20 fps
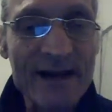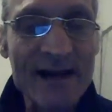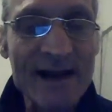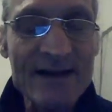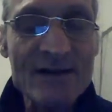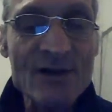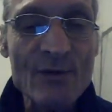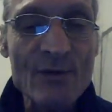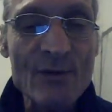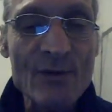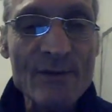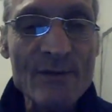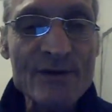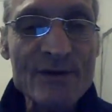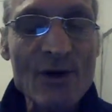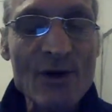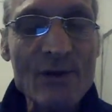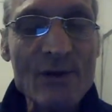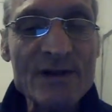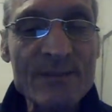and so we
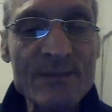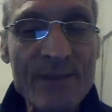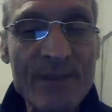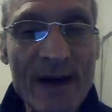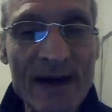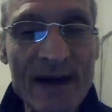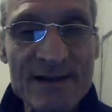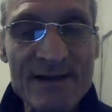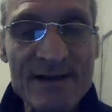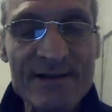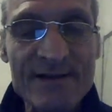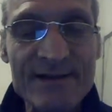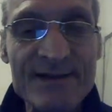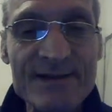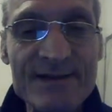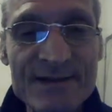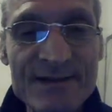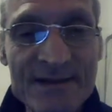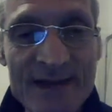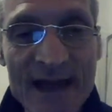must always posit this